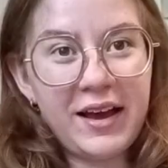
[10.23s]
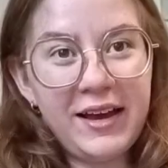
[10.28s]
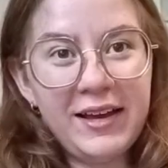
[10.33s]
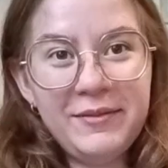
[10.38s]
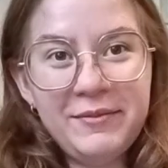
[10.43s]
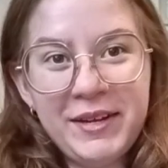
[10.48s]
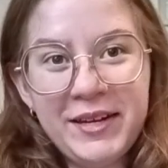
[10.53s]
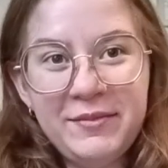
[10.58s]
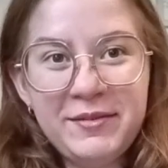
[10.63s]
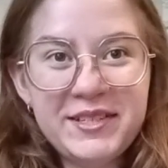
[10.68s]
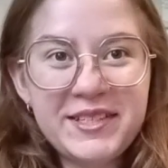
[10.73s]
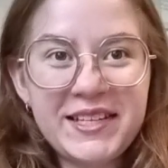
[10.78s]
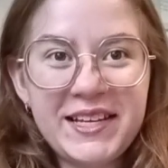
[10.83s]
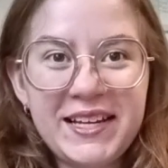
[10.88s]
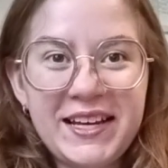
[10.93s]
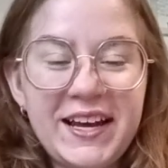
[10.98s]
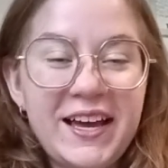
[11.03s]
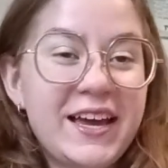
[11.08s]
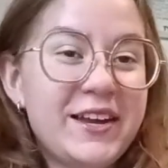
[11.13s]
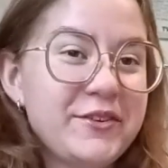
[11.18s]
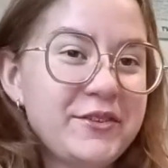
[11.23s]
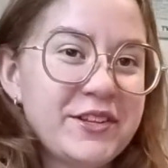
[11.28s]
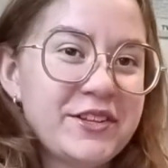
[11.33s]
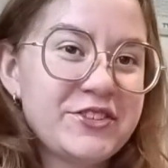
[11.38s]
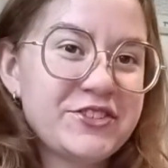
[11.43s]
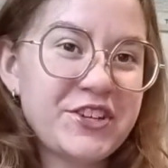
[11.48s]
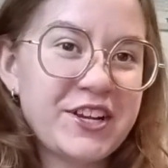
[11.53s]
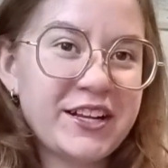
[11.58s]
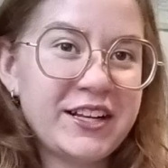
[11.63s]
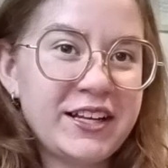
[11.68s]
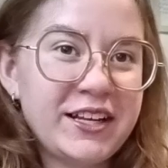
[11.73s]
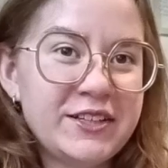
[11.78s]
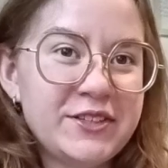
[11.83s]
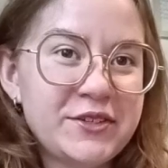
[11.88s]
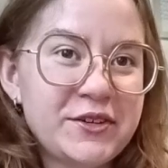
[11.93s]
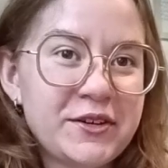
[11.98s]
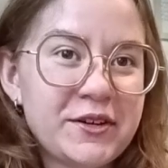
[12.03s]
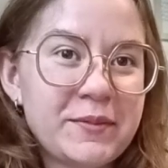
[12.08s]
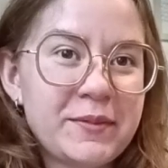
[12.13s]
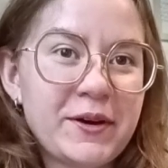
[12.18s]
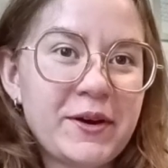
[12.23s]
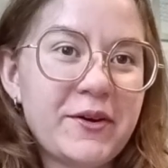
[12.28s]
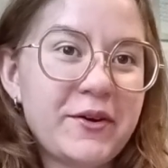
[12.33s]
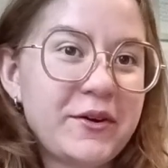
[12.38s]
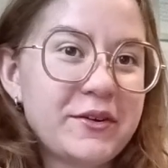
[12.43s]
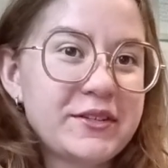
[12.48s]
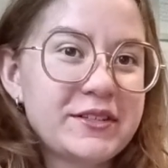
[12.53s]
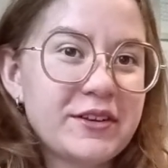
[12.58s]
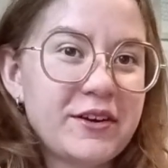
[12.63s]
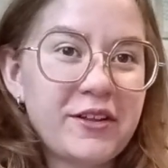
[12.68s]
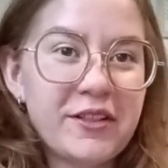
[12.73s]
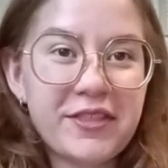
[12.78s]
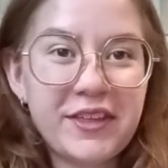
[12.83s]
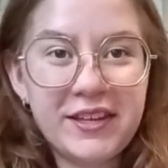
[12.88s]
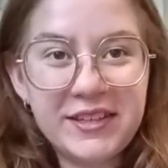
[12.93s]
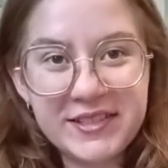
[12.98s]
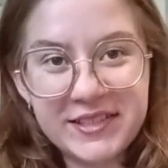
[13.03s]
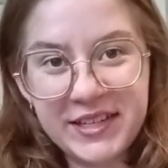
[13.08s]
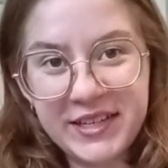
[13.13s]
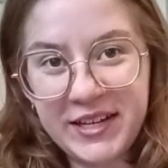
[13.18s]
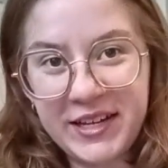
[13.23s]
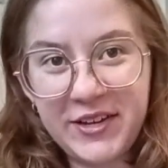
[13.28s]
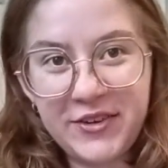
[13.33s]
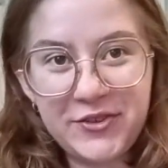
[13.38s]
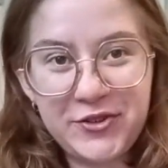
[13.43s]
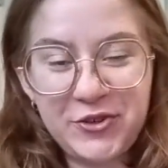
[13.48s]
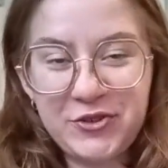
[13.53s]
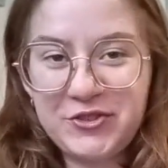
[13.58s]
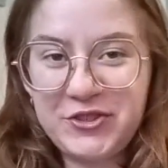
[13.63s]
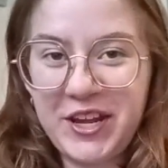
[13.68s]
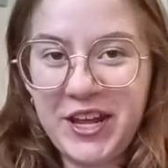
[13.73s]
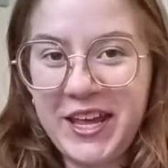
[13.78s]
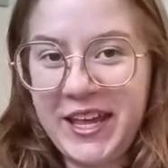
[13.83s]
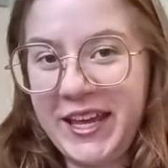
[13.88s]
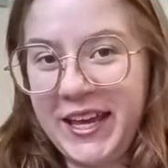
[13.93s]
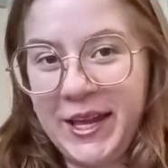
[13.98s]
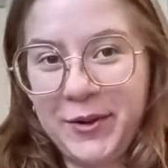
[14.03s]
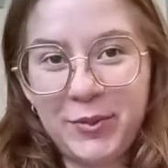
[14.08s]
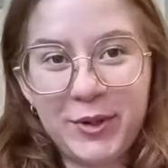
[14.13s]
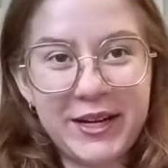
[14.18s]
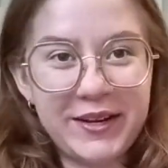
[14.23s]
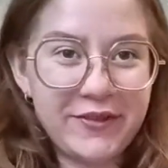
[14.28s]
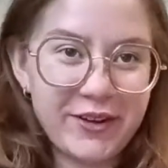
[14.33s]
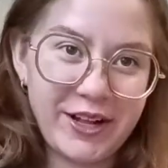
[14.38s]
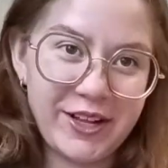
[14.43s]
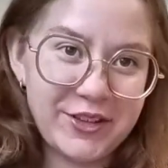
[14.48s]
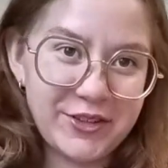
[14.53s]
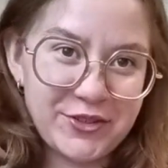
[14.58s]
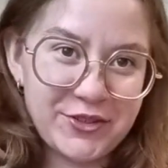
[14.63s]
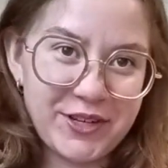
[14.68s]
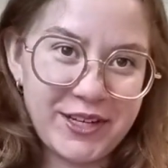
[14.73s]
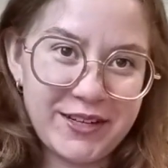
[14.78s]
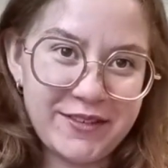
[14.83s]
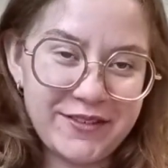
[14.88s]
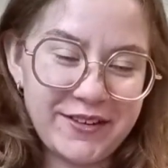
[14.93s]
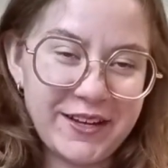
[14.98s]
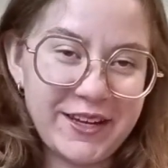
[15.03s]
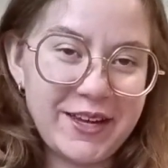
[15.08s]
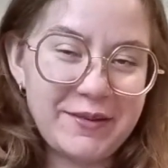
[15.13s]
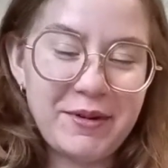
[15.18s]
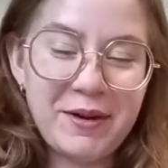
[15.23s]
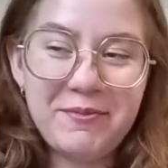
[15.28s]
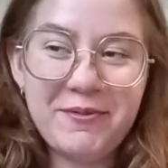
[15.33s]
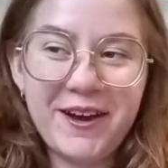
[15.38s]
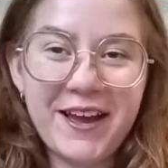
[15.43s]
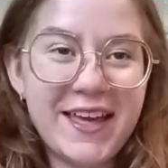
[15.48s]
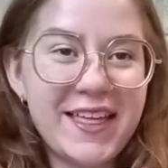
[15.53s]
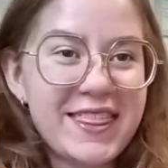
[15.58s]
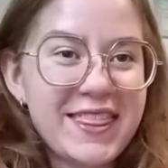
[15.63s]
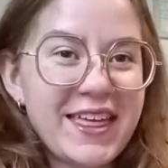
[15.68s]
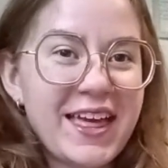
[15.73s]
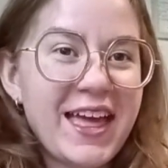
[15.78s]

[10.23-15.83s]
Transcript: my name is Stella, and on this channel I talk about all things knitting, crocheting and whatever else creative I come up with.